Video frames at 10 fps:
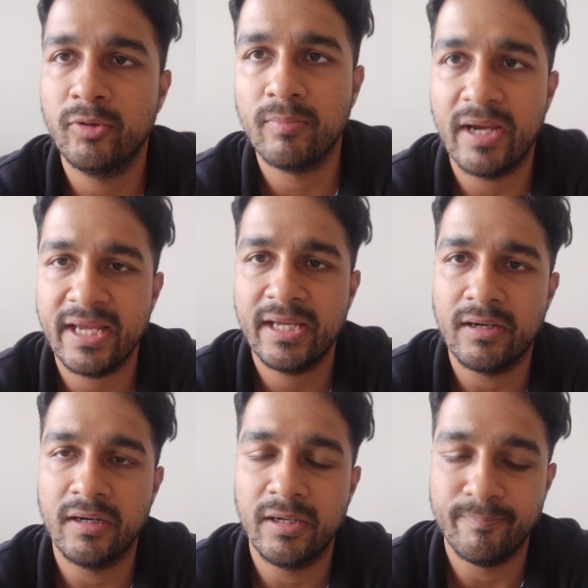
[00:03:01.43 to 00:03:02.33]
up to
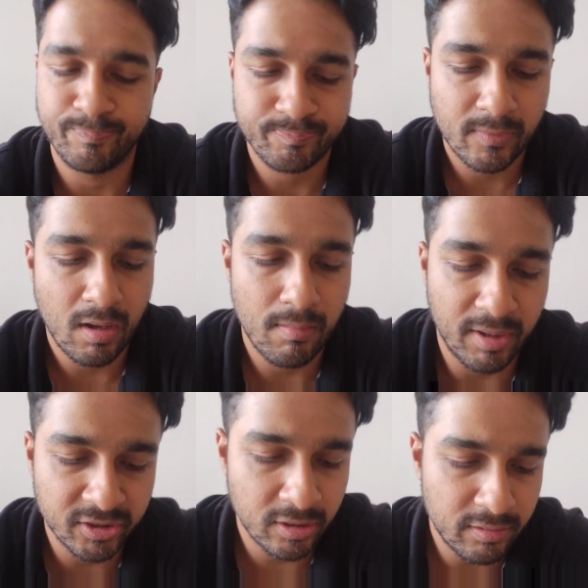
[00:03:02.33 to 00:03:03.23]
my
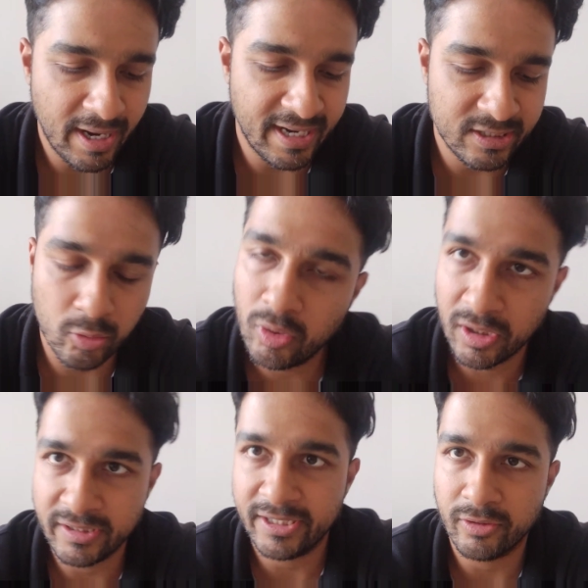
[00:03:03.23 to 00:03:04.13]
mother and I
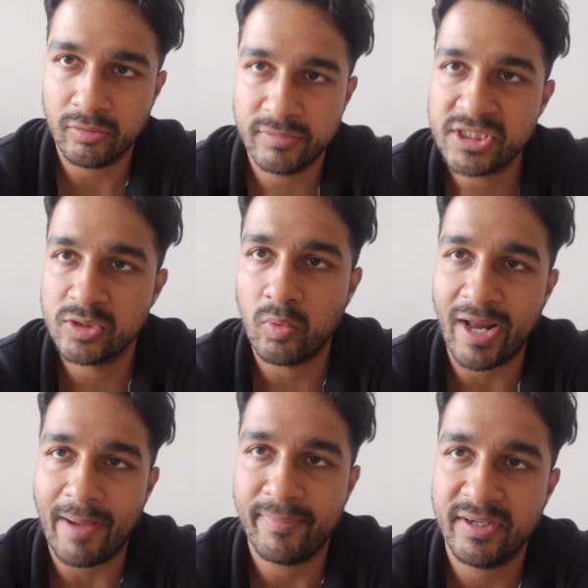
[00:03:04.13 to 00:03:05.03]
told her that, you know, this is
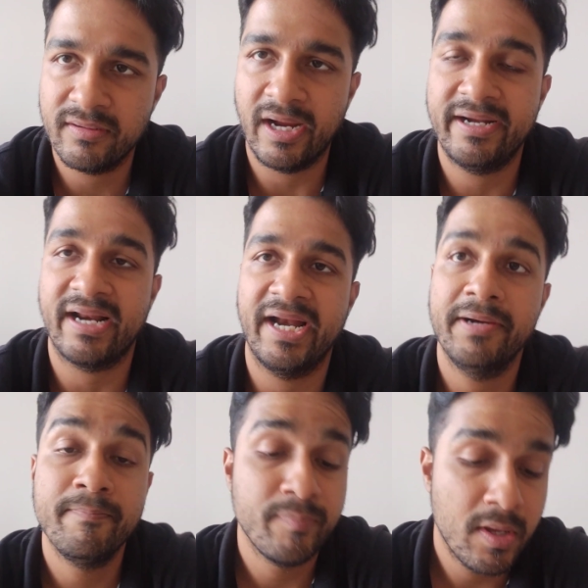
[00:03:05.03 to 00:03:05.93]
what happened. I
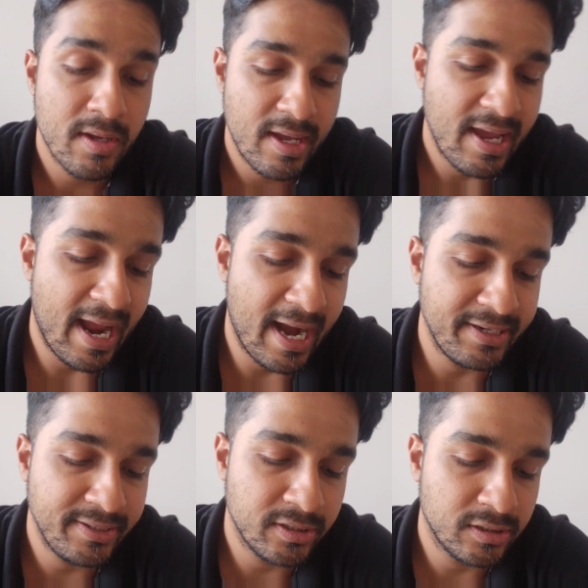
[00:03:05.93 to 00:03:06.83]
tried.
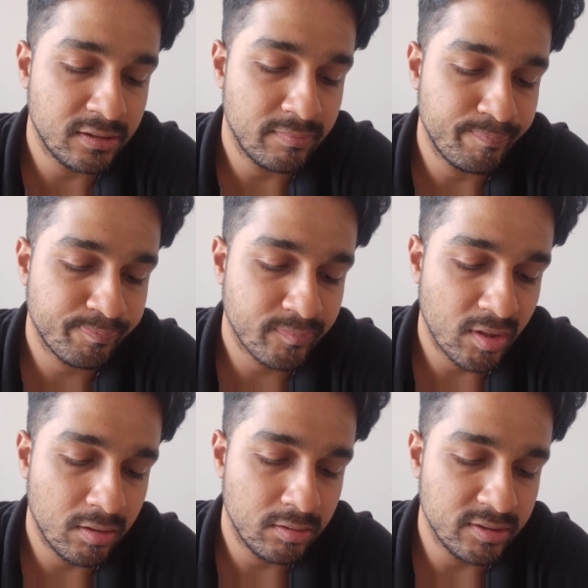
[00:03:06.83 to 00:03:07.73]
And
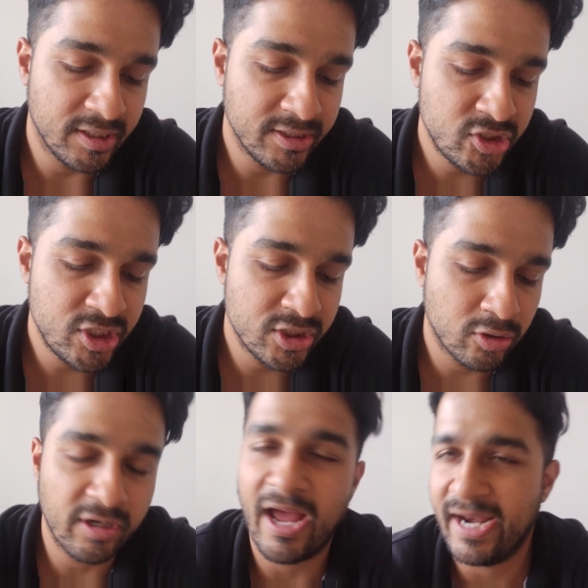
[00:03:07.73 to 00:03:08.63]
then she
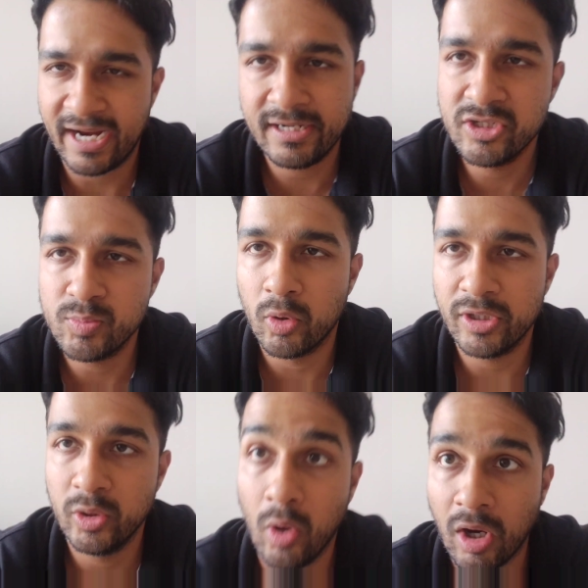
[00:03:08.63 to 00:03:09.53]
sort of, and I hadn't
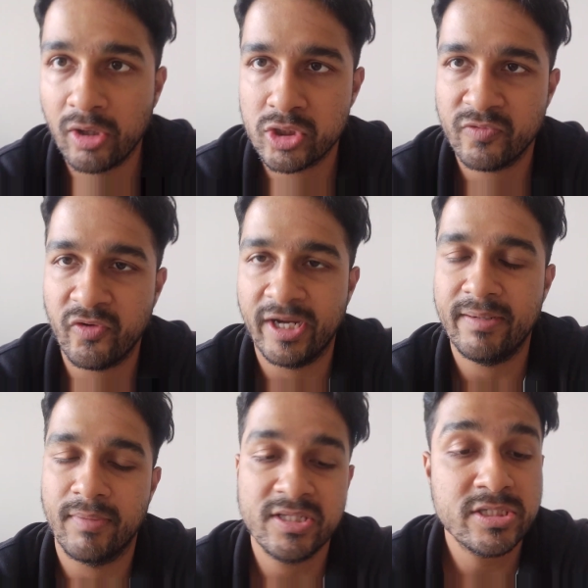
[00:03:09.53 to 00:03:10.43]
spoken to her also for
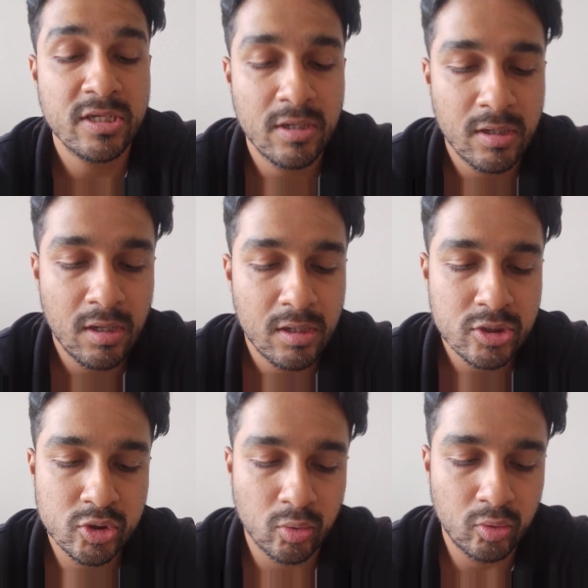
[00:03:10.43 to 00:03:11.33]
8 months.
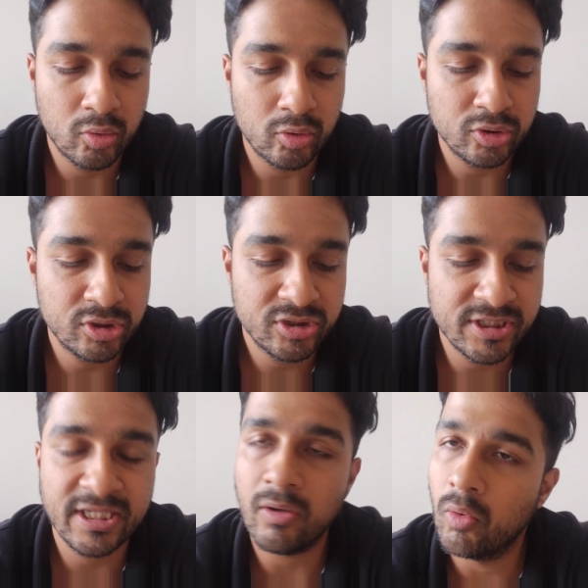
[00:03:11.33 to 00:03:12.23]
So
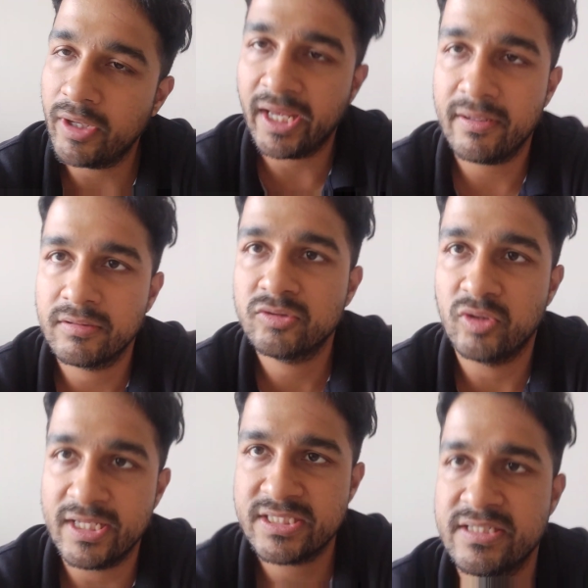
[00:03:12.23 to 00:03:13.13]
she's like, okay,
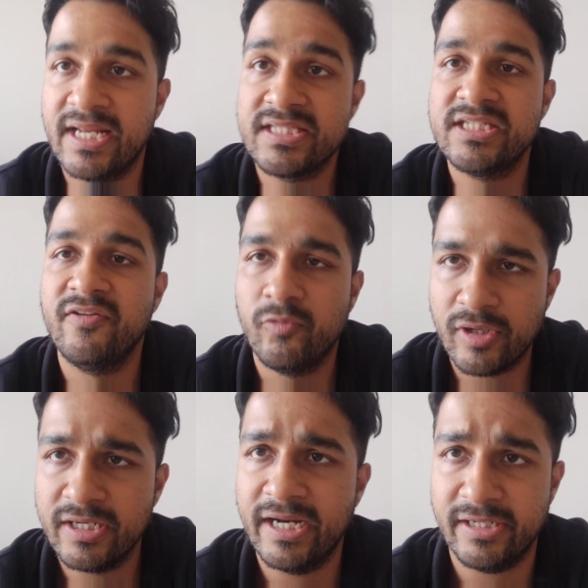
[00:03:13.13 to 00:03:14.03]
so let's see if you
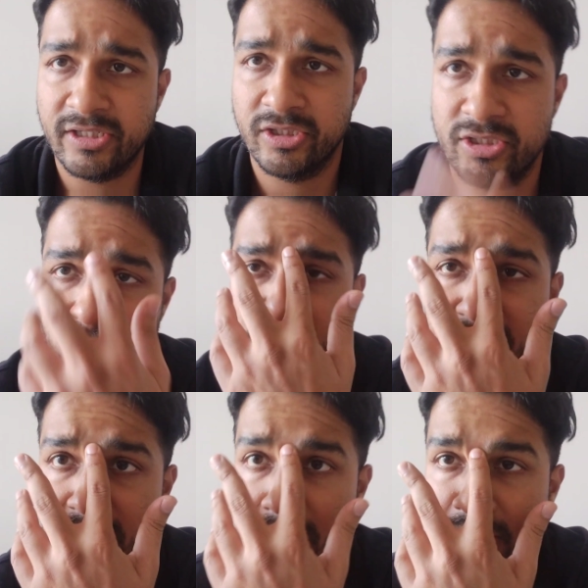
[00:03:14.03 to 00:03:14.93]
can get another
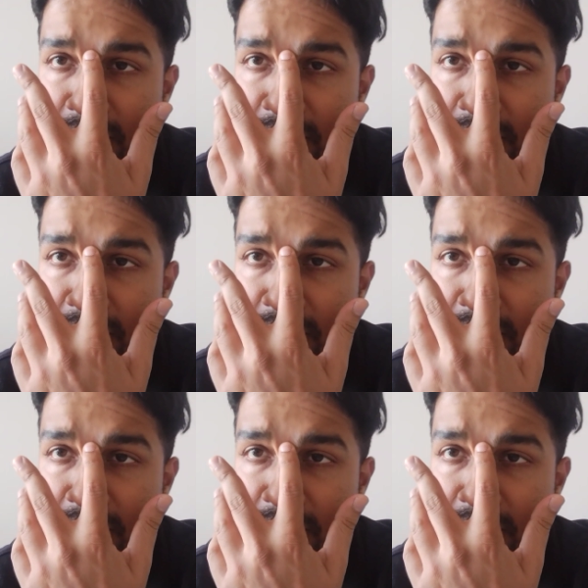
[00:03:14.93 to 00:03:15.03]
chance.